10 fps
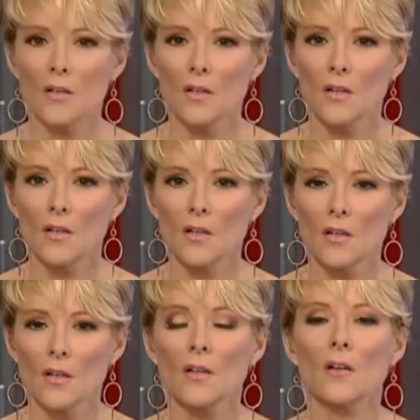
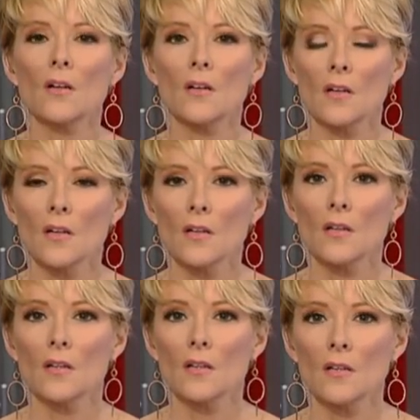
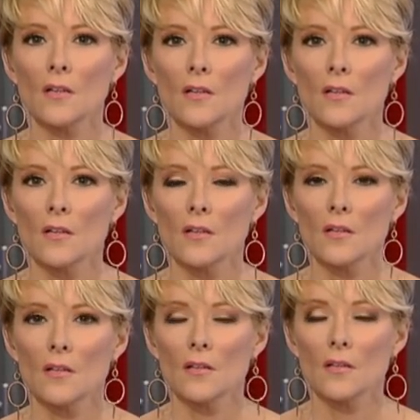
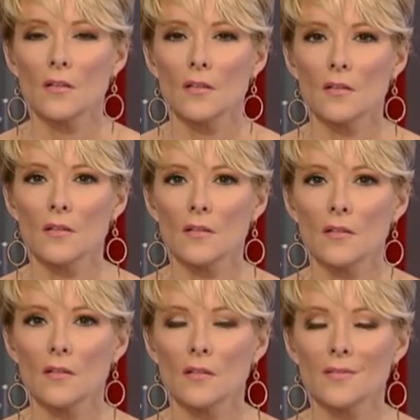
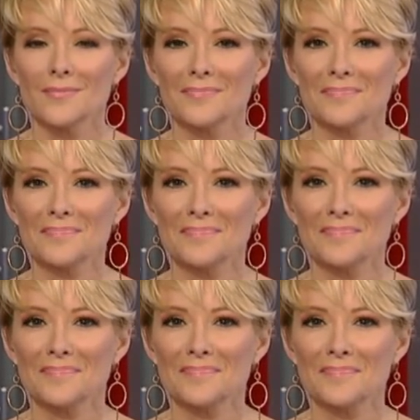
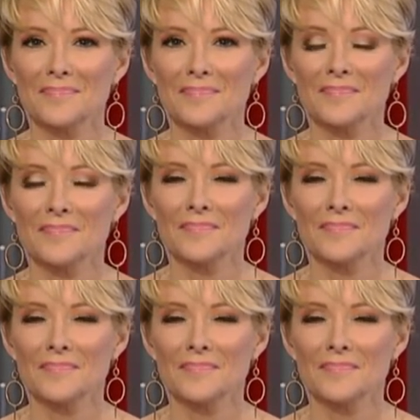(silent)